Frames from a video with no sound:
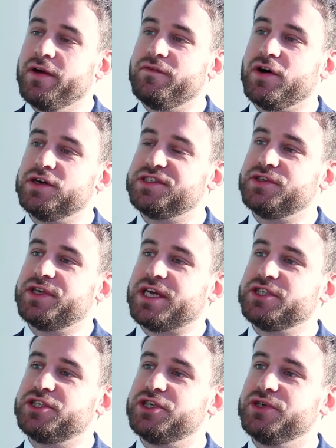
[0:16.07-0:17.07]
First, you
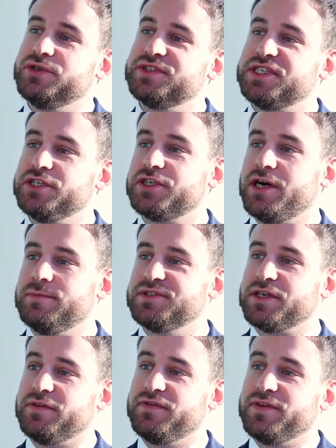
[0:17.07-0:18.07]
can choose in
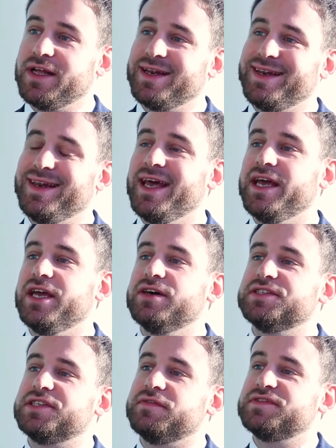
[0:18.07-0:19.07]
terms of
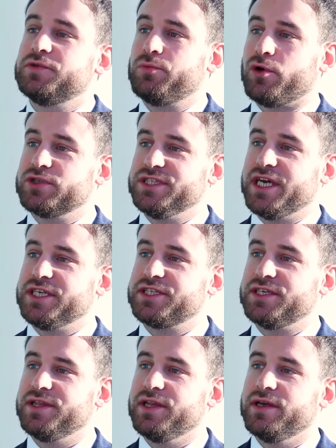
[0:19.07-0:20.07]
layers of
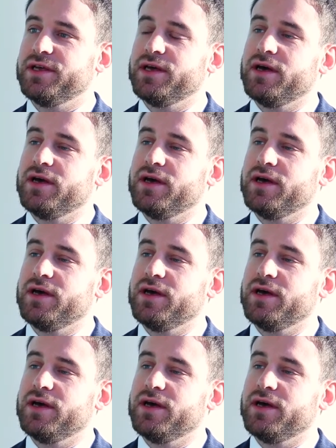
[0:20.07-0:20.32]
subordination.